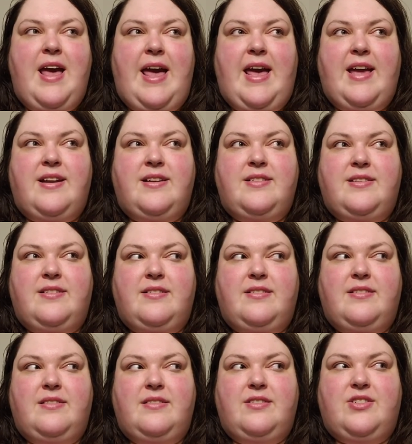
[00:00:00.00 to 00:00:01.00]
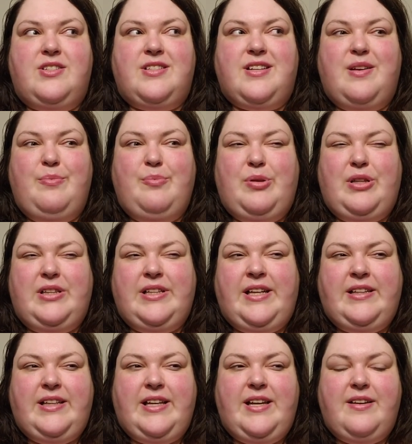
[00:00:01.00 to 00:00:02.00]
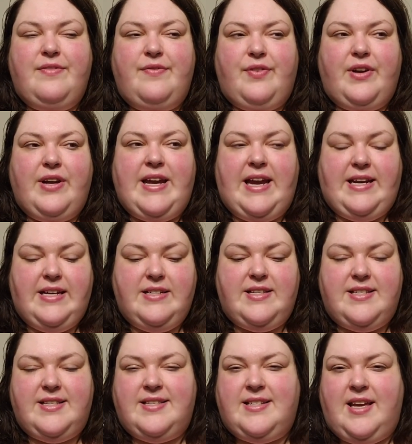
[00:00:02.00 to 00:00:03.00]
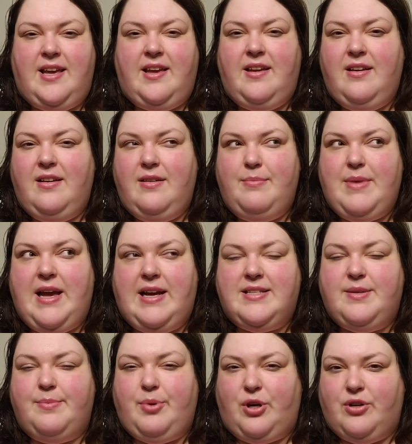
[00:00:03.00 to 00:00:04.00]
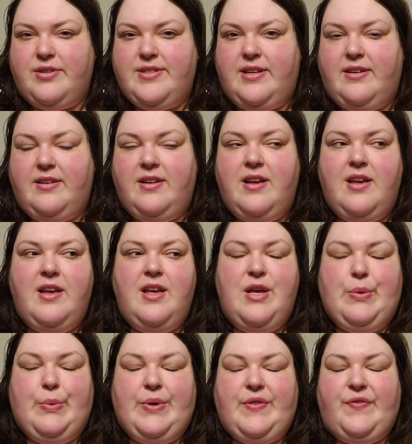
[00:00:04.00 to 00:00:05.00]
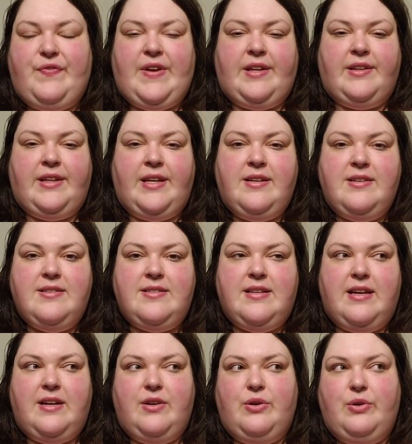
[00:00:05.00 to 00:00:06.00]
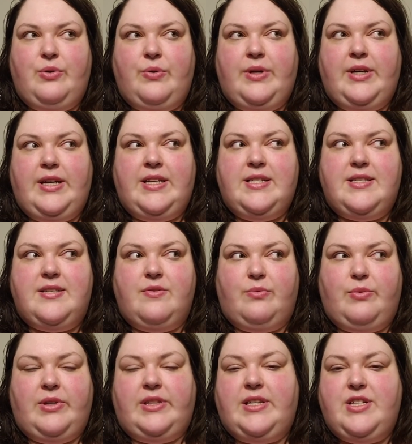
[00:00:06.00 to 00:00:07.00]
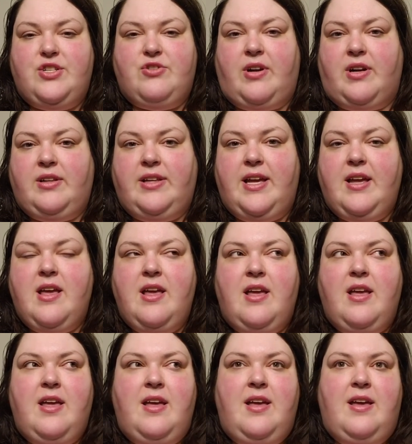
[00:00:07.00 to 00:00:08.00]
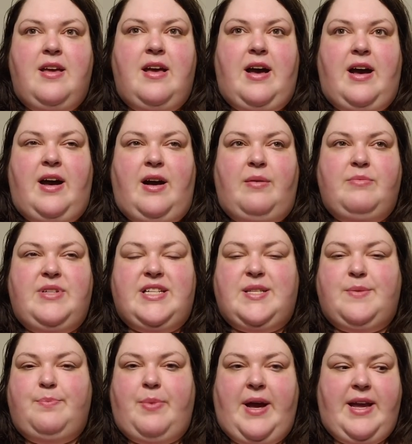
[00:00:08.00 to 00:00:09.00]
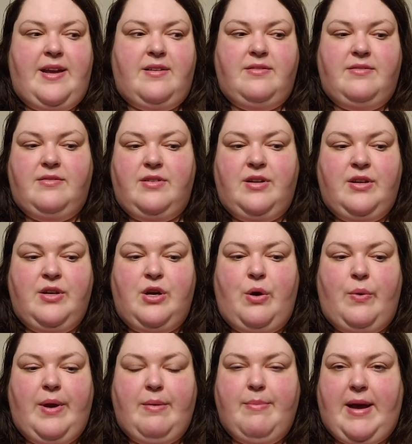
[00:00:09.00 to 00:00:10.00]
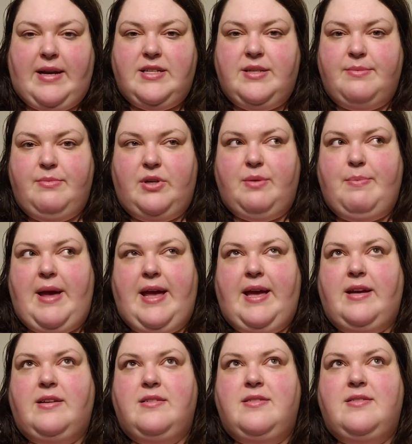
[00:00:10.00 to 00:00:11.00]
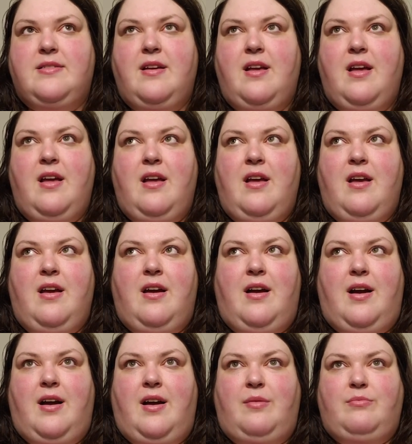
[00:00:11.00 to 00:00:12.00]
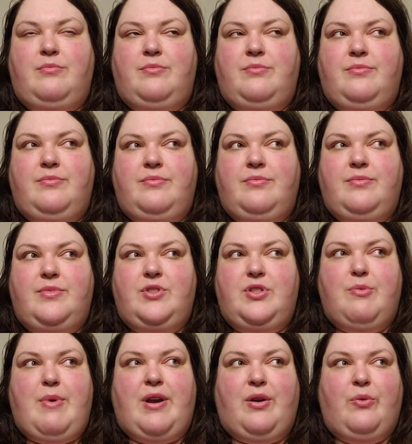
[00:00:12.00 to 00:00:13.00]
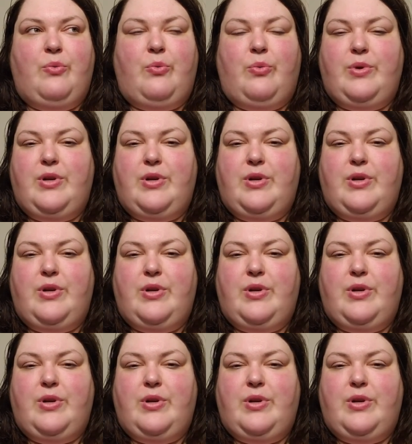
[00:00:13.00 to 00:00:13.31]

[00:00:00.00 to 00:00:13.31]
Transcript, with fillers: And just completely forgetting to see me as a person with feelings who is really struggling, um, despite going back to mukbangs. Um, no matter